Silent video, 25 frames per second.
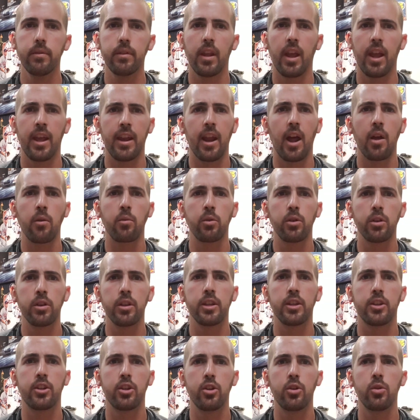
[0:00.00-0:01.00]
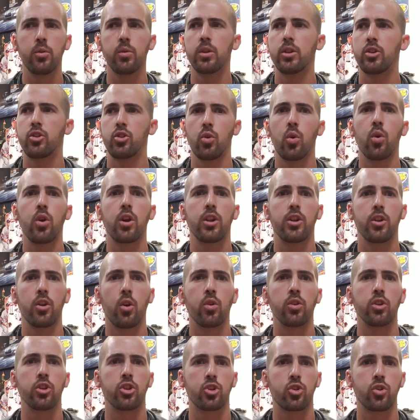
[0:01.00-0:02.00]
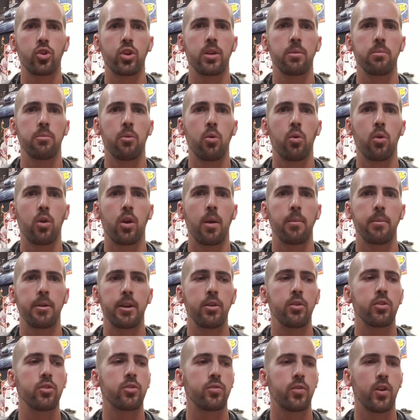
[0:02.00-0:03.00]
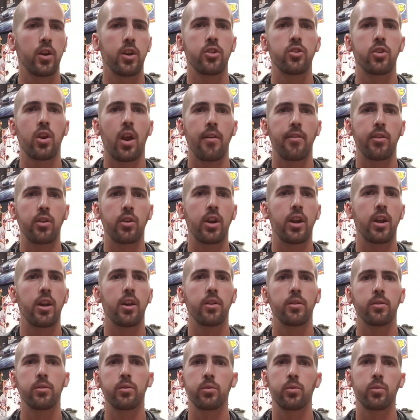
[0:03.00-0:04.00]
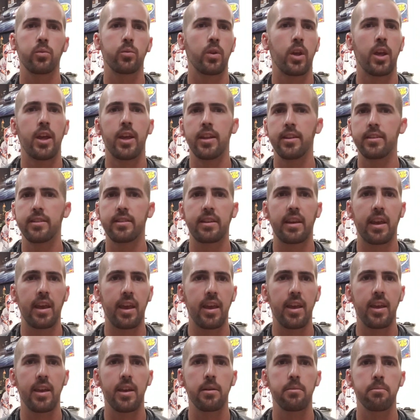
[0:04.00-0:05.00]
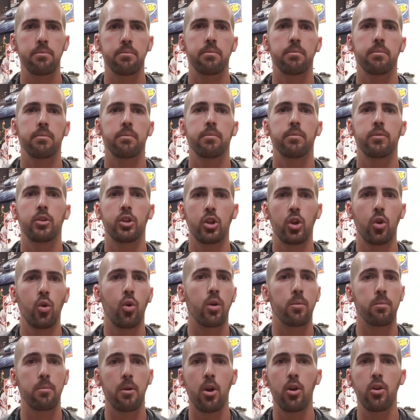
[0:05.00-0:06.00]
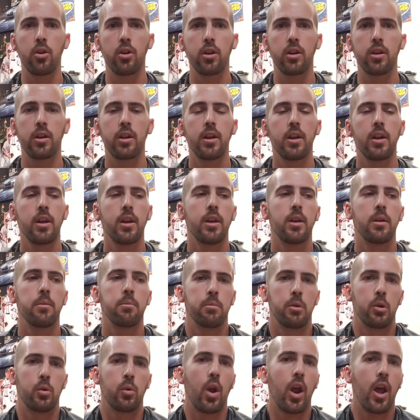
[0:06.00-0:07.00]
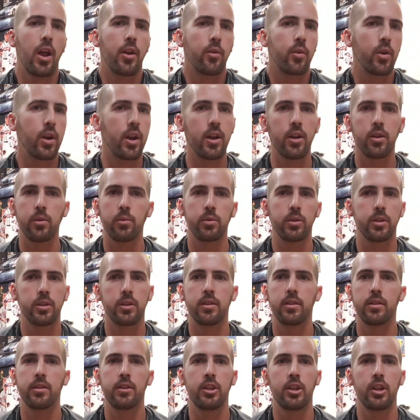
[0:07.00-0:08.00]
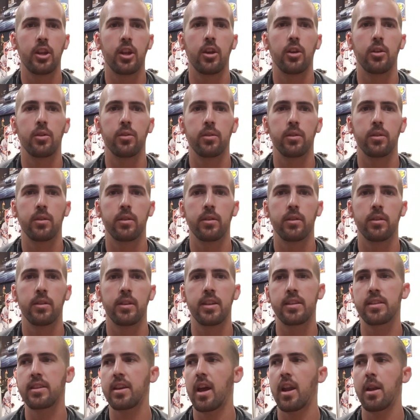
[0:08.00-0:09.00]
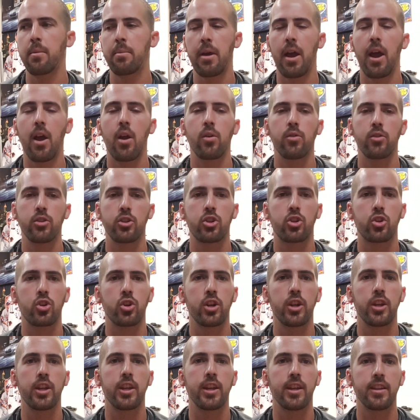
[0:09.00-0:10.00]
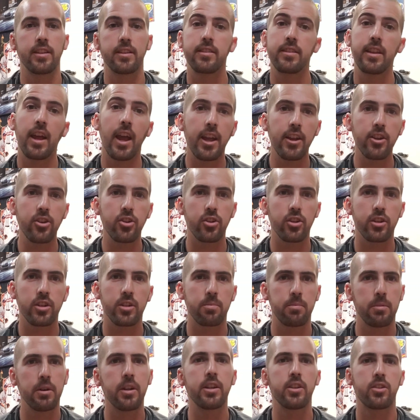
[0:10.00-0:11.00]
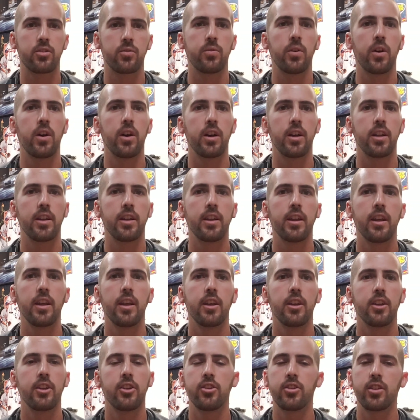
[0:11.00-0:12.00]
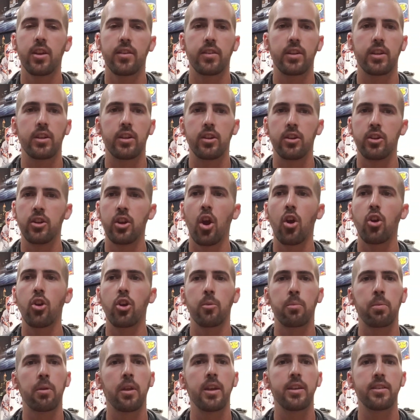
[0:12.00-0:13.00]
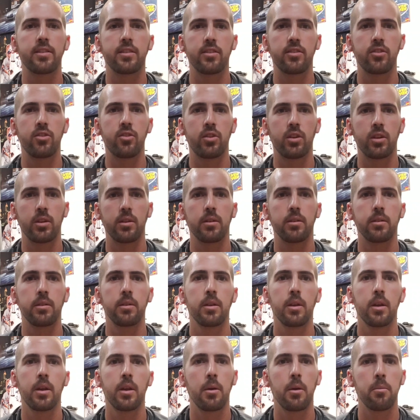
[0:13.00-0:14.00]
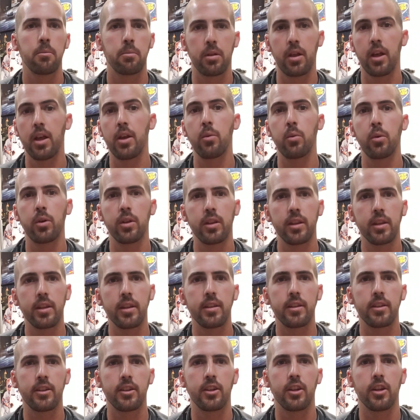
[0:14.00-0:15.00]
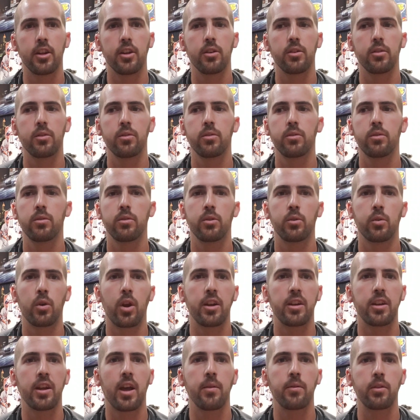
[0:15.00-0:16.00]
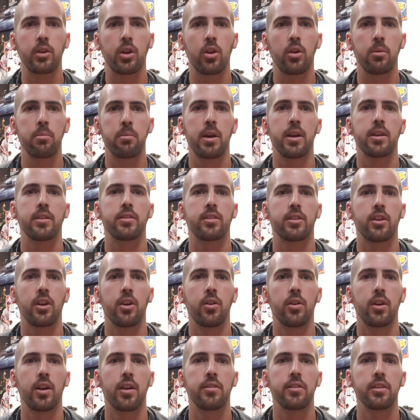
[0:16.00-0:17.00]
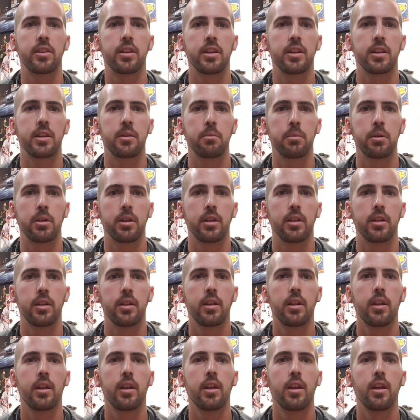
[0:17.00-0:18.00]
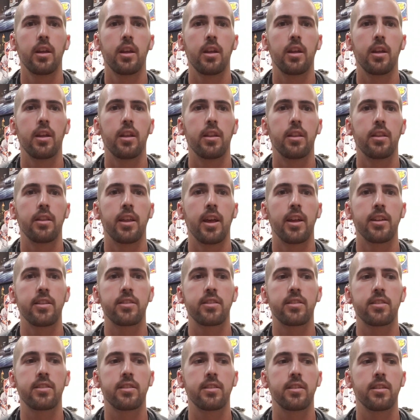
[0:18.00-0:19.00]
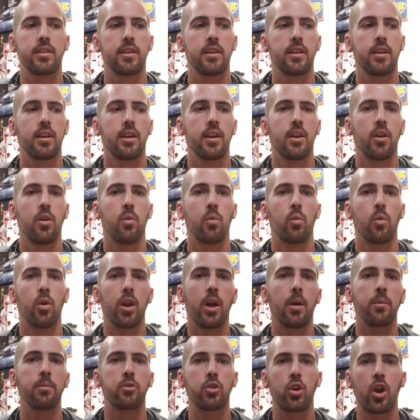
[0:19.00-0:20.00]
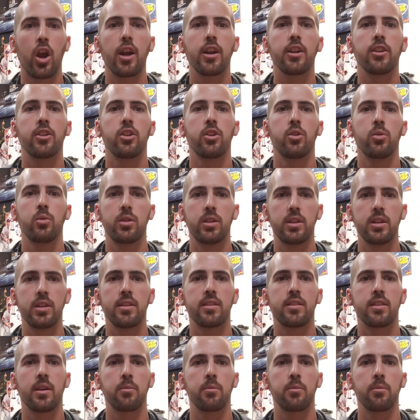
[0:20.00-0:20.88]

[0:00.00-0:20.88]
And I really do enjoy it on the street more. I mean, it was fun driving around heads cam, on motor, but riding around with, this kind of power on the street, it's dangerous, but it's fun. You just have to know your places you can play with it, the right time to go to Mexico and everything. But that's what I'm trying to do with this.